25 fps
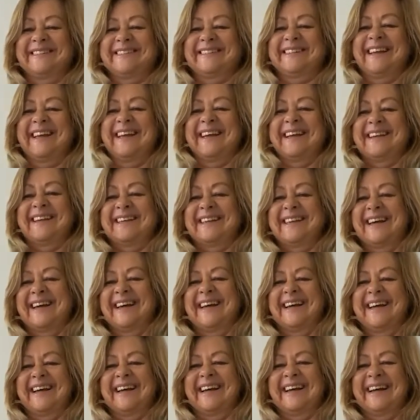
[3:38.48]

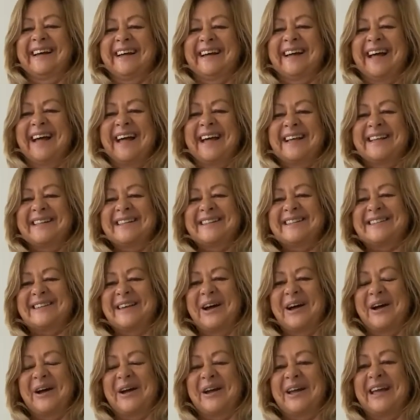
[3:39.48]

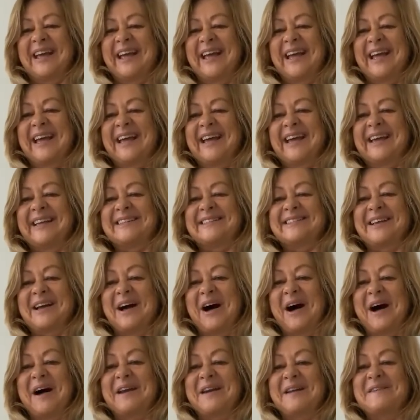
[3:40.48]
So it's
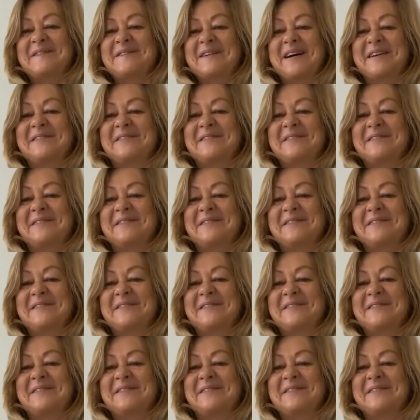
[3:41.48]
kind of,